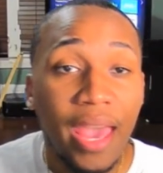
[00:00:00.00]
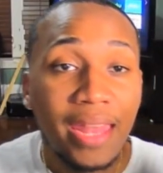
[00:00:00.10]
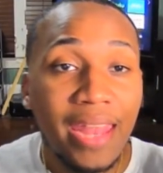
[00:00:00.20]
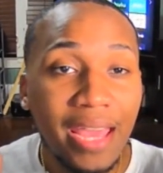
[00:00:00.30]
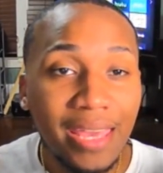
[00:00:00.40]

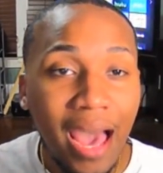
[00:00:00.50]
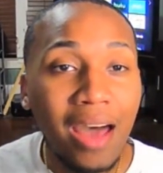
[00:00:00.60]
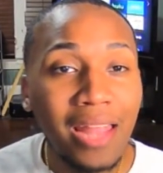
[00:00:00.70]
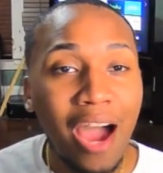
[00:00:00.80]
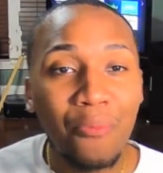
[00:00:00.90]
Now,
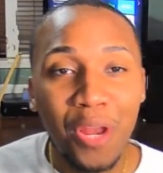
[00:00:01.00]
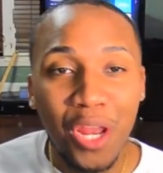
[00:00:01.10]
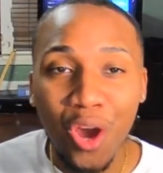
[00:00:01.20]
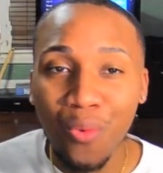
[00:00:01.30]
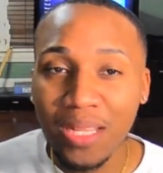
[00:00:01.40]
y'all already
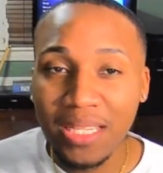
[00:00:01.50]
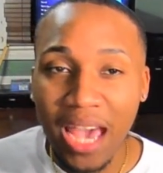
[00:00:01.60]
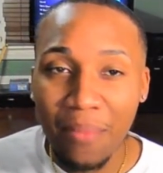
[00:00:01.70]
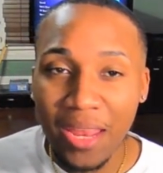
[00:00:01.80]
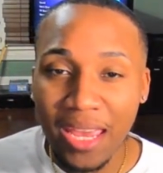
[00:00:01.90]
know what
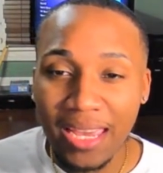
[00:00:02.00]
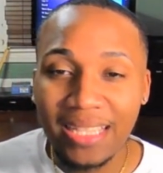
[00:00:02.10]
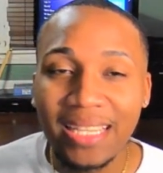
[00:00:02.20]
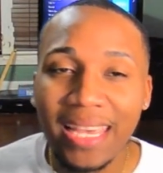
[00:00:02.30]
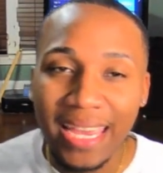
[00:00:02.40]
time it
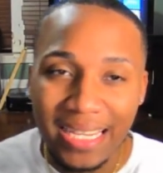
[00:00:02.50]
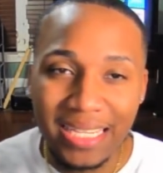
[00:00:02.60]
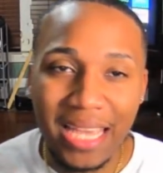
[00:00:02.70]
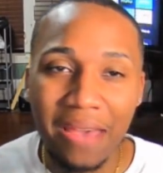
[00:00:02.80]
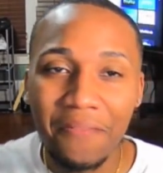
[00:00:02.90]
is. It is
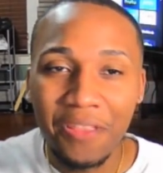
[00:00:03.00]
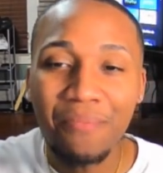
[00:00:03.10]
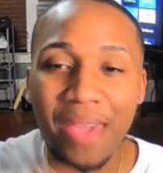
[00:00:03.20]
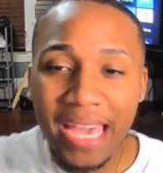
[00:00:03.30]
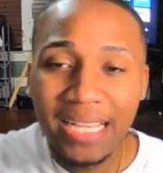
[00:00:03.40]
time for the
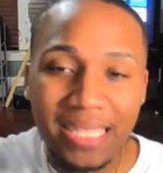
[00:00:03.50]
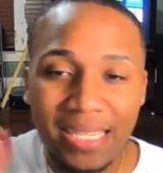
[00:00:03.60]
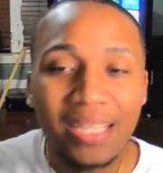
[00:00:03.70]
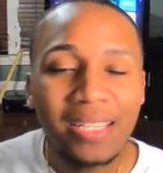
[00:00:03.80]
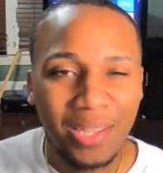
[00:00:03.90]
mess.
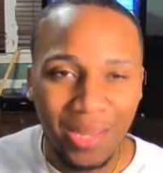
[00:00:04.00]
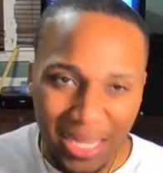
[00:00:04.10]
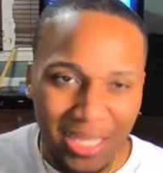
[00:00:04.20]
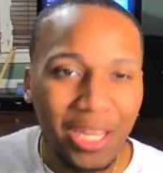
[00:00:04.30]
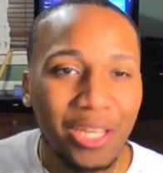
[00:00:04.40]
So
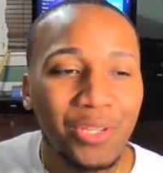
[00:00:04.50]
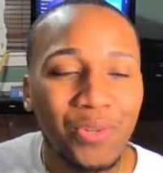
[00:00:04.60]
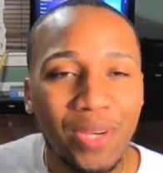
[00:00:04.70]
let's get into it,